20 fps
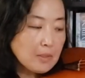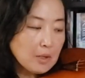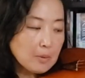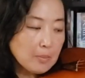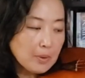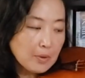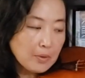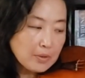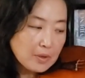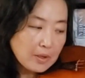they're
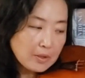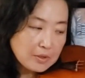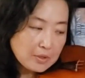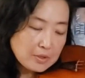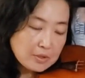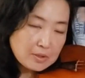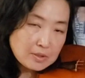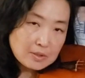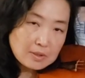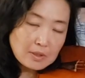both on the
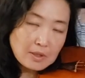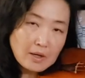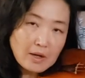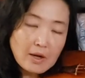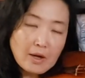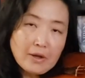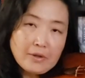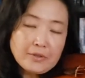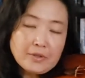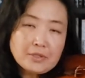
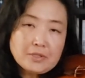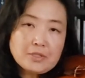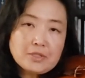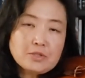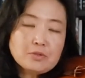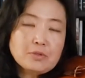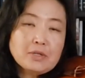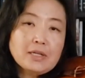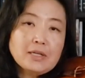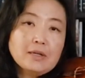
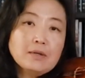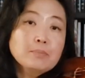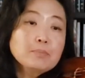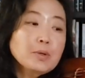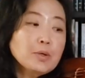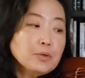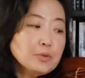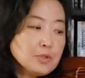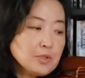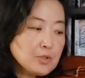string,
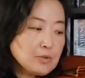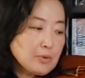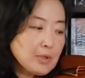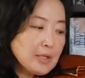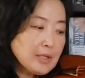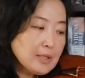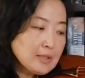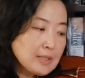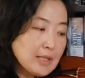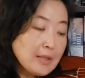both
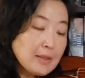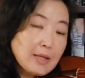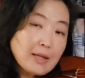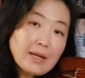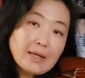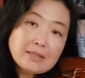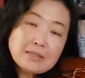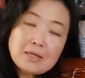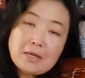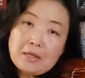strings, and then
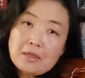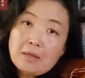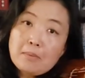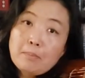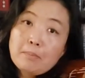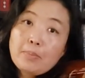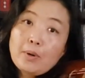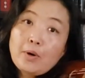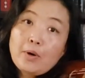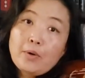I take them
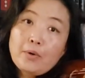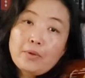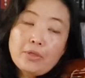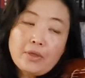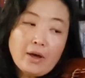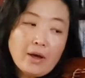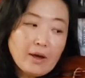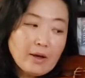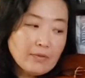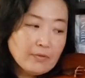both
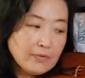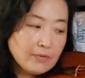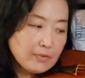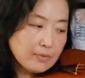off,